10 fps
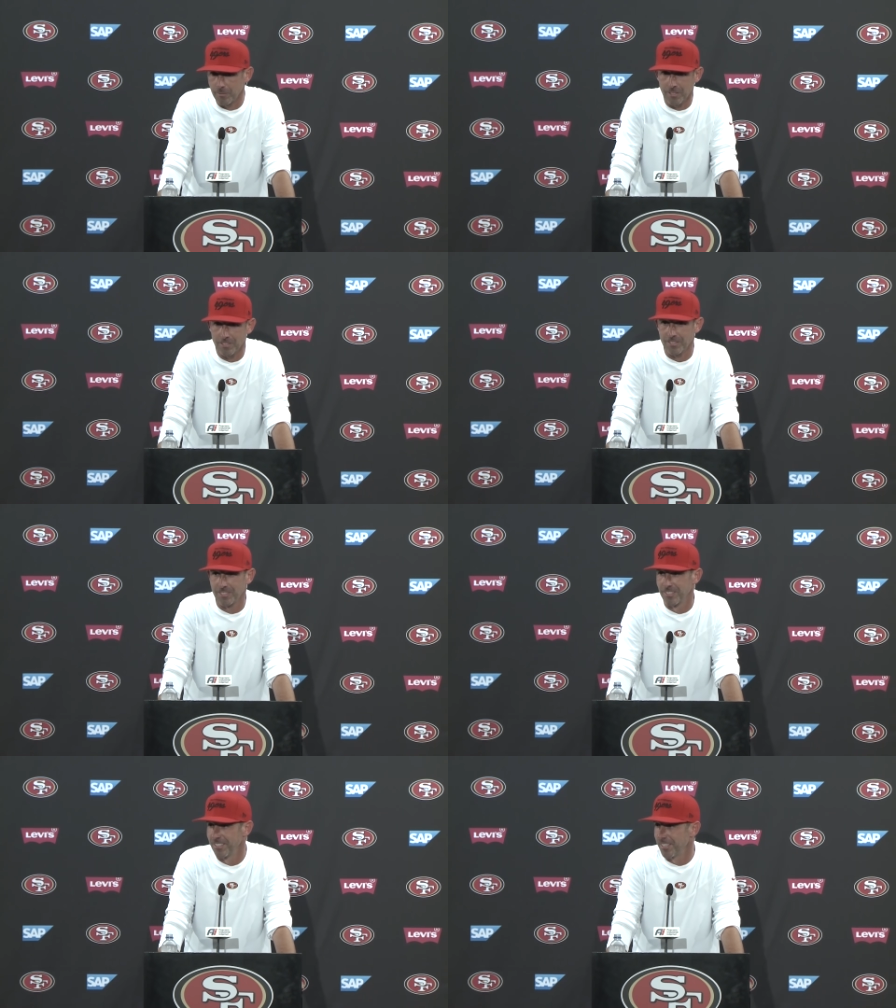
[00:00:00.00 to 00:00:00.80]
I'm not
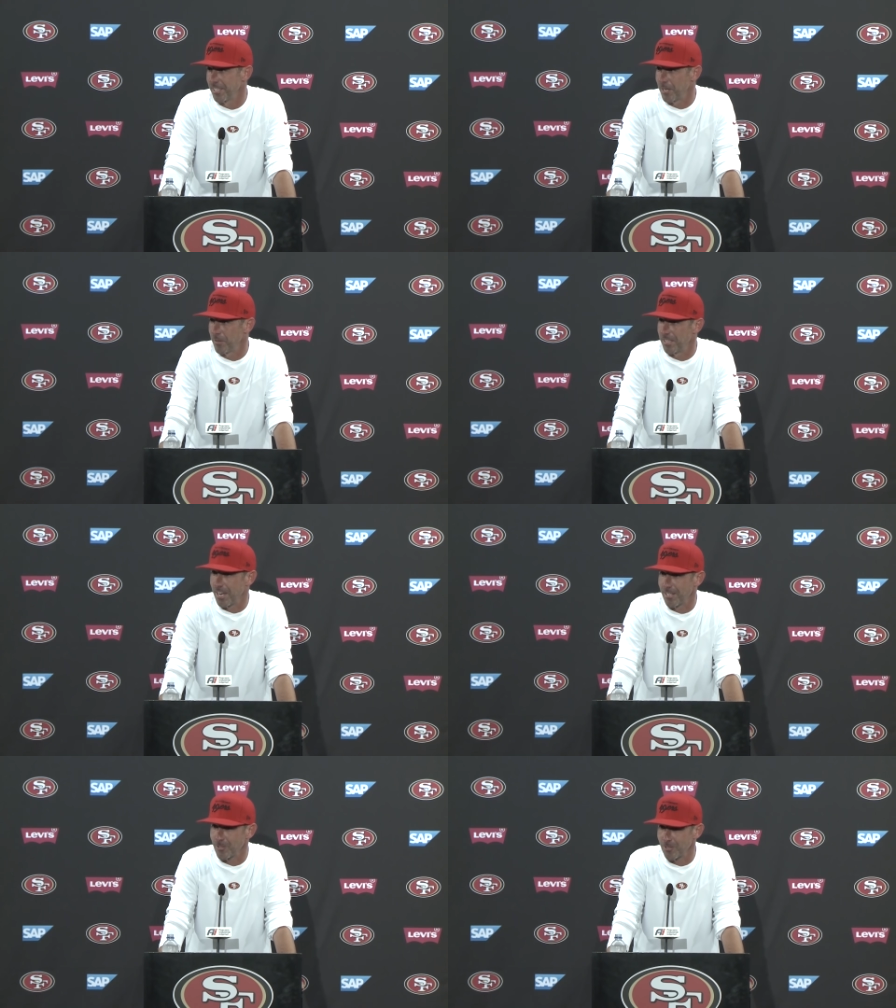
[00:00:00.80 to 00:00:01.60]
just giving the
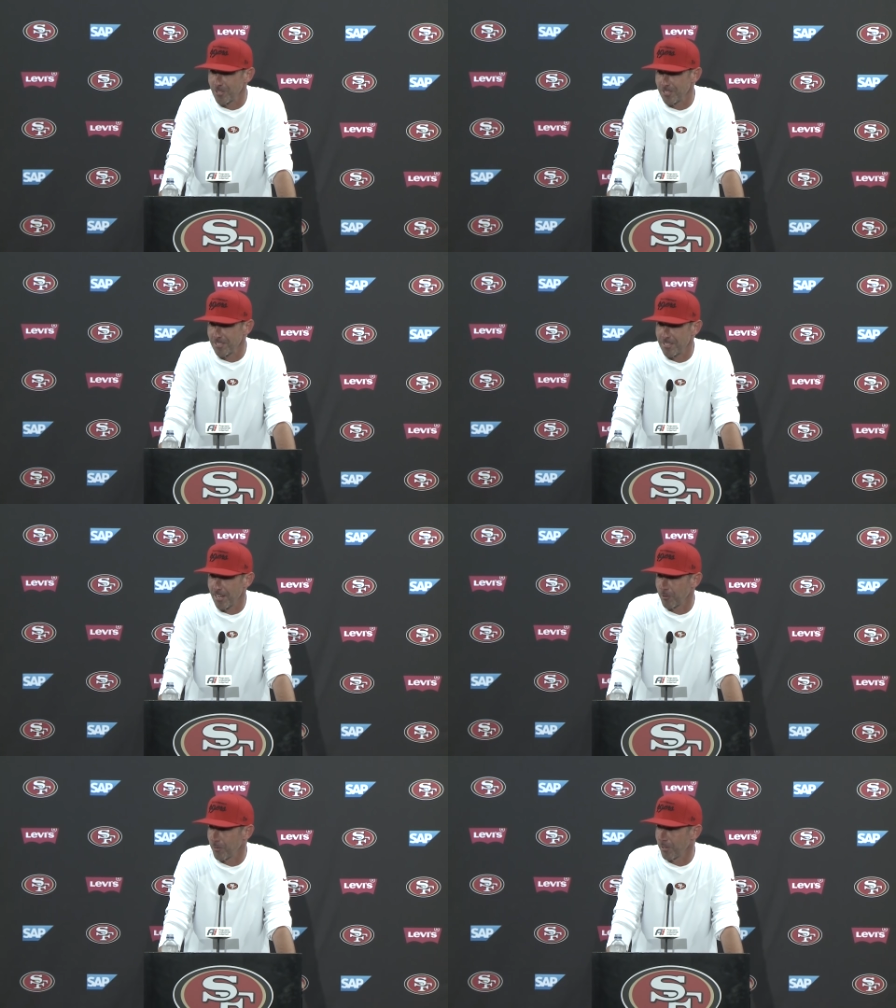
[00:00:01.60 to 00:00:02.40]
answer just to
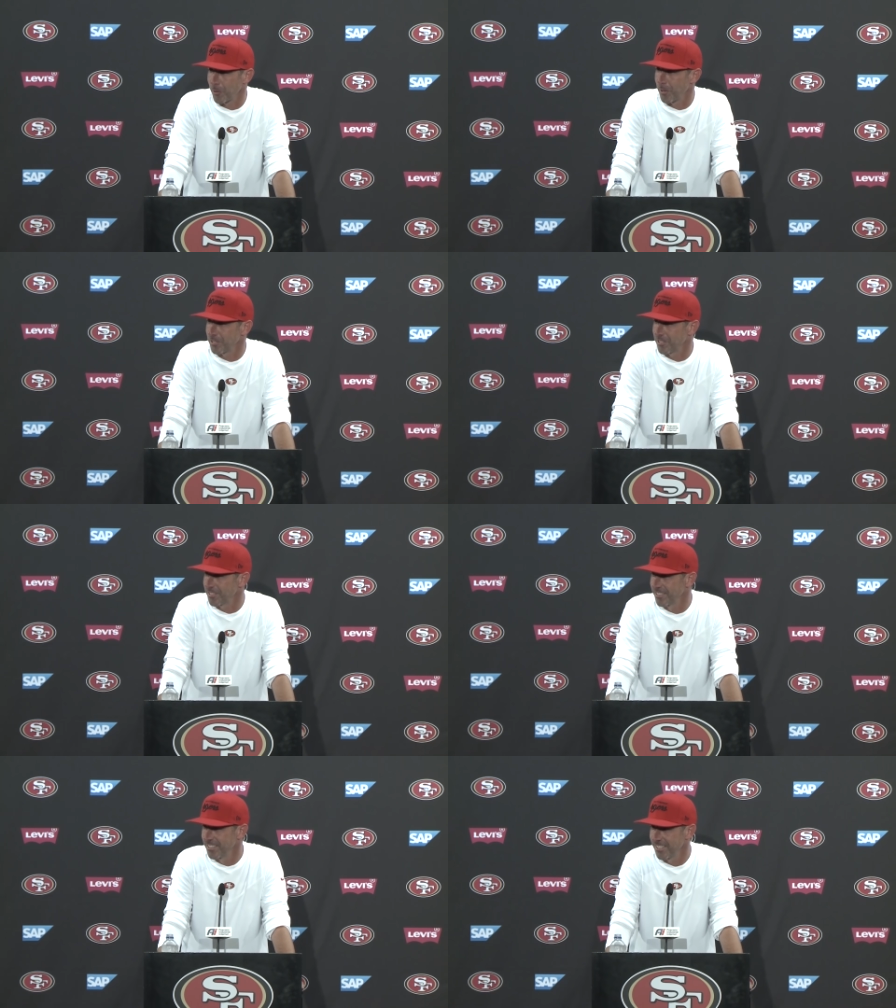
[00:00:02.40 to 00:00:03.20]
satisfy the
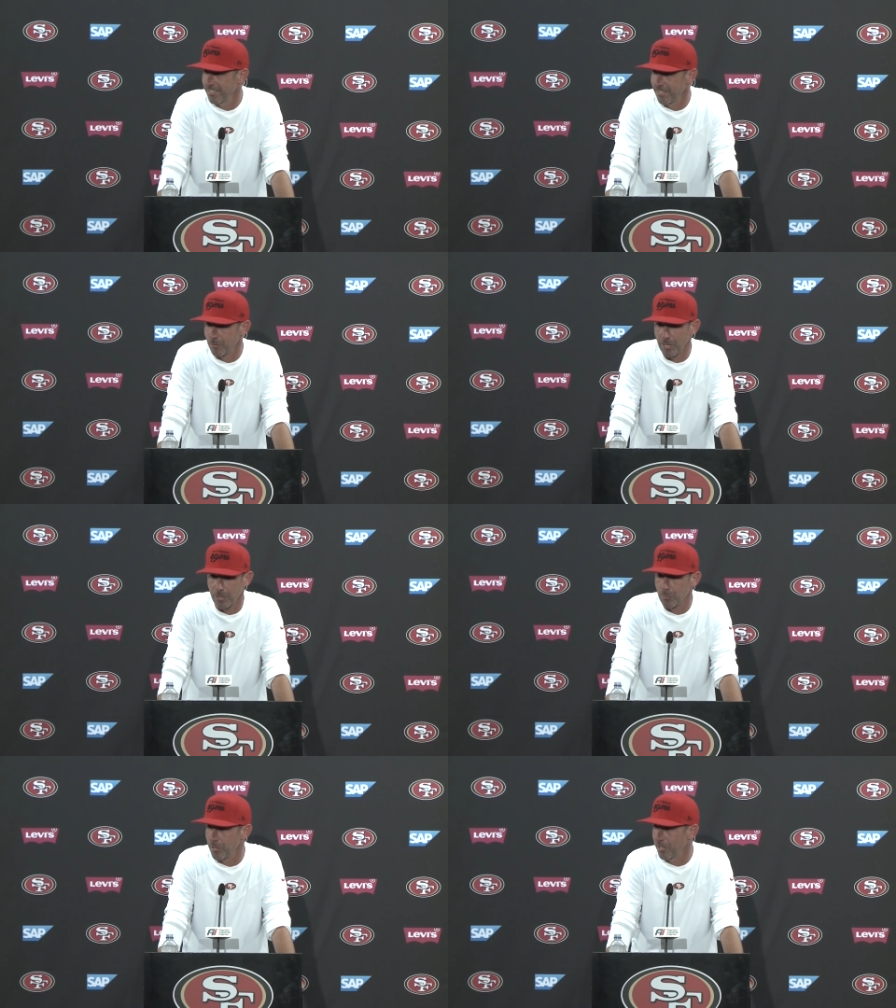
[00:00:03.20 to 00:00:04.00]
question. I think we
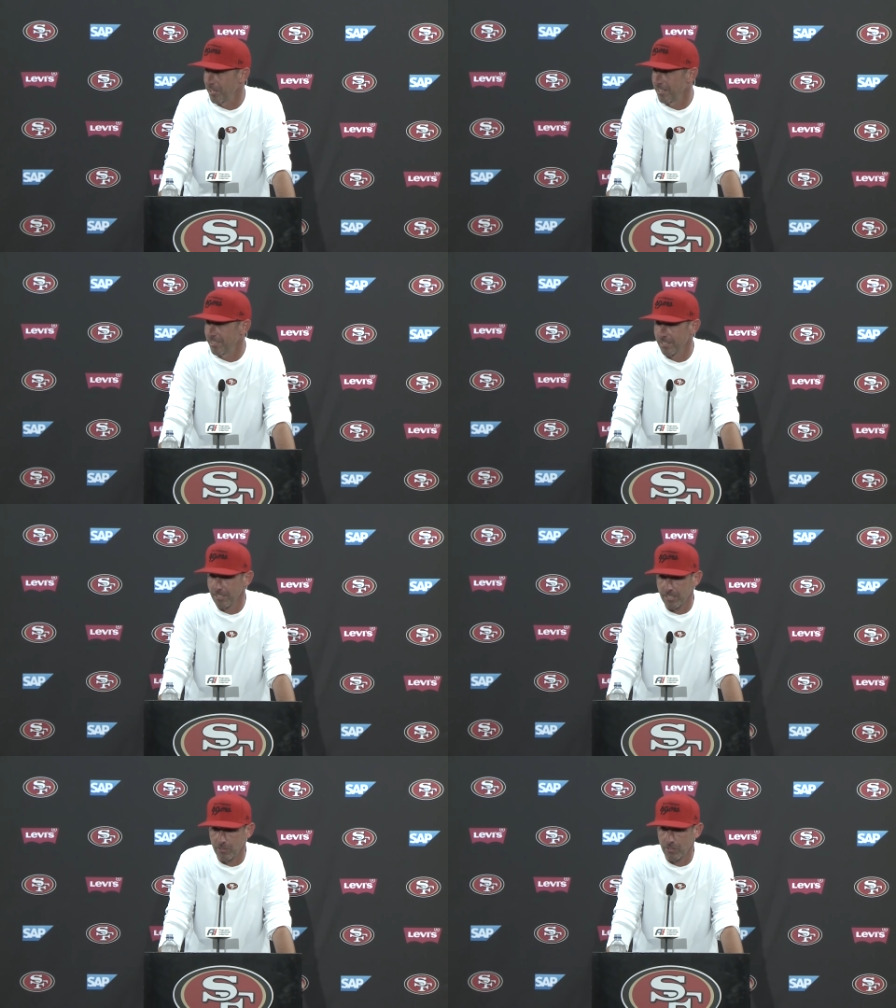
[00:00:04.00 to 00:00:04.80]
got a pretty good idea,
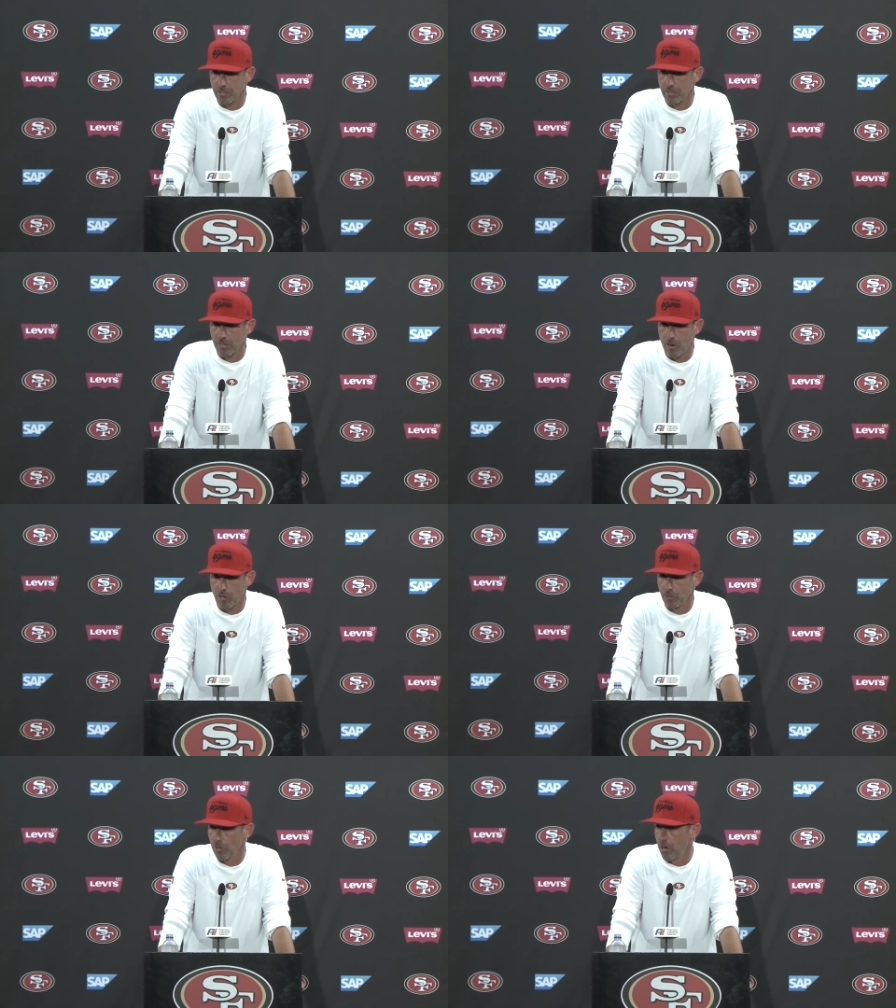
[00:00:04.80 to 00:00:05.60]
like i said
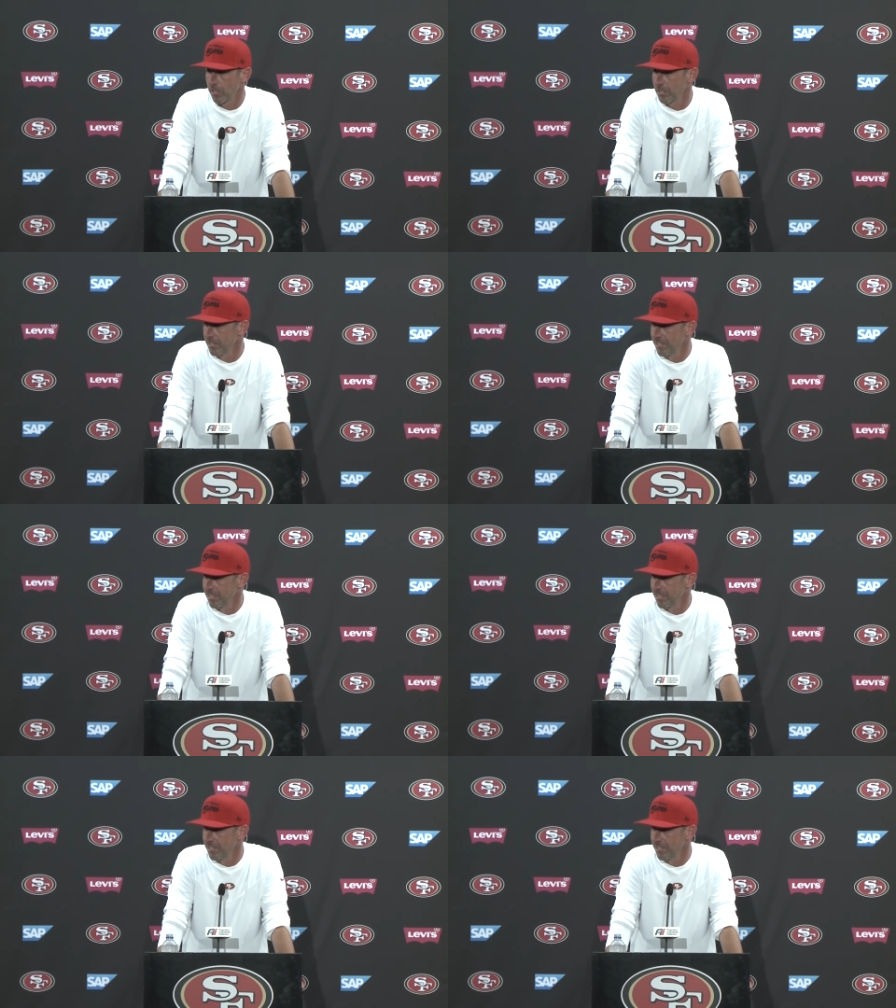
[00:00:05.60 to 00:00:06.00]
all along.